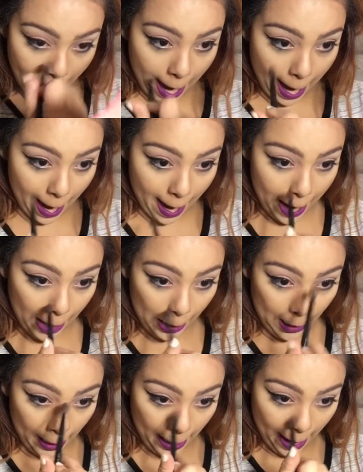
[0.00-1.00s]
And I like
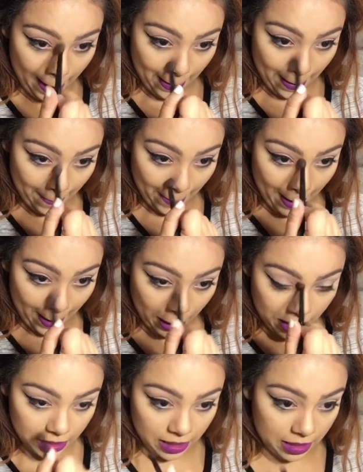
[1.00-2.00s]
to look down at a mirror
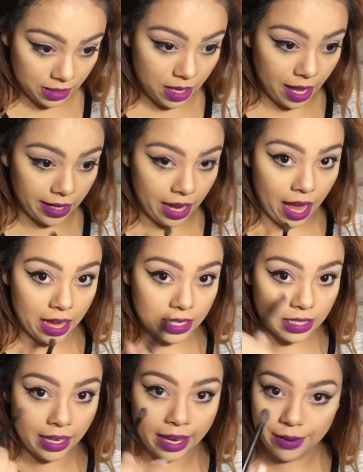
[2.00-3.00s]
because this, like, I
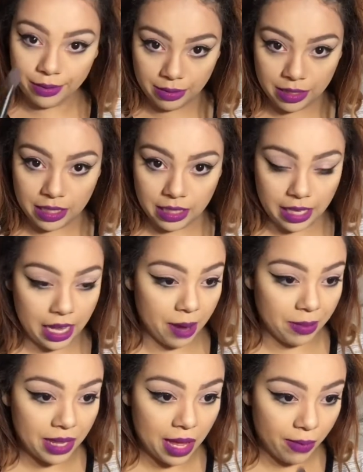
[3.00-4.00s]
can't really see in the
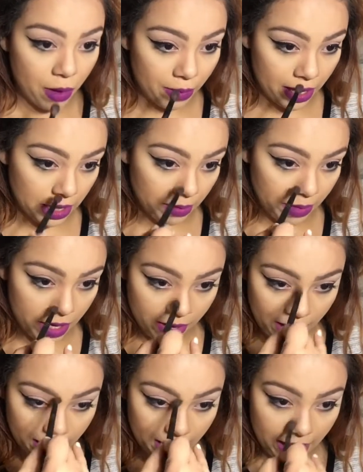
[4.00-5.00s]
camera that well, but in the
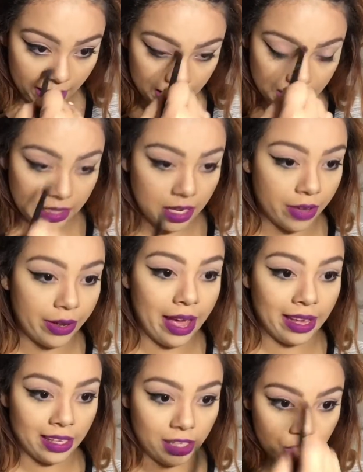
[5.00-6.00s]
mirror I can kind of see,
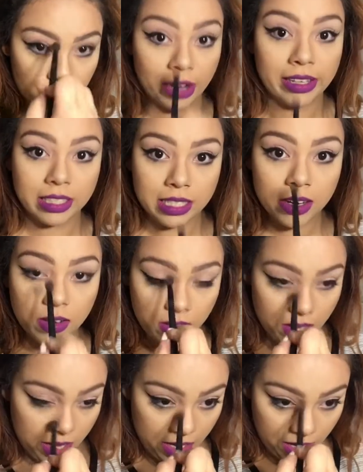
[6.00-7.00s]
okay, it's straight still.
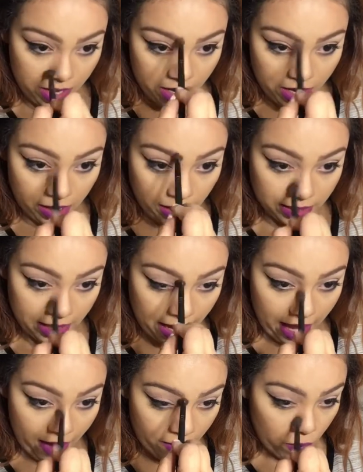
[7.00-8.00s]
Because I
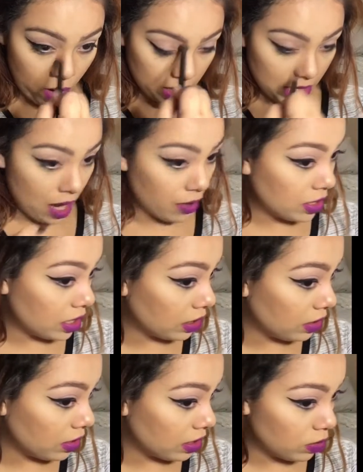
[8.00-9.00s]
have walked out
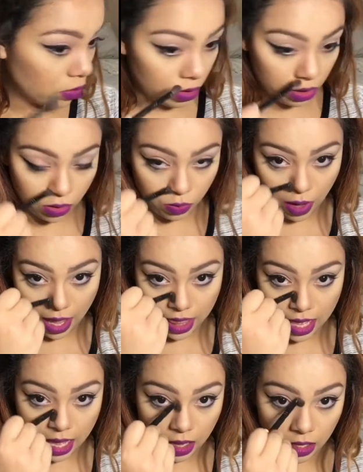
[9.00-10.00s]
and looked and wondered, why
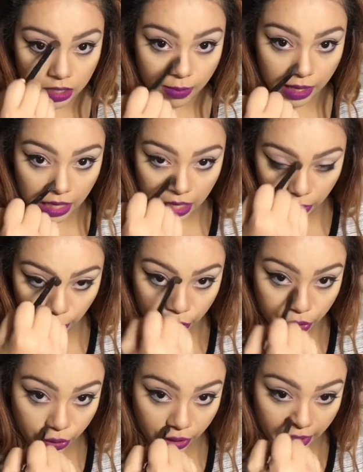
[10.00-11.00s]
the hell is my
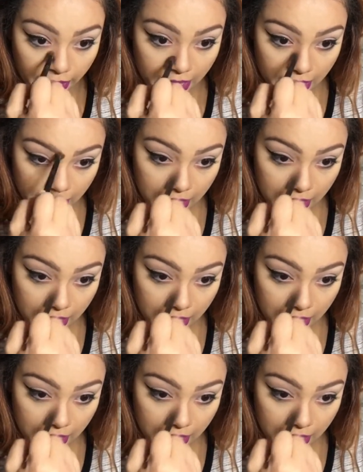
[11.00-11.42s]
nose crooked?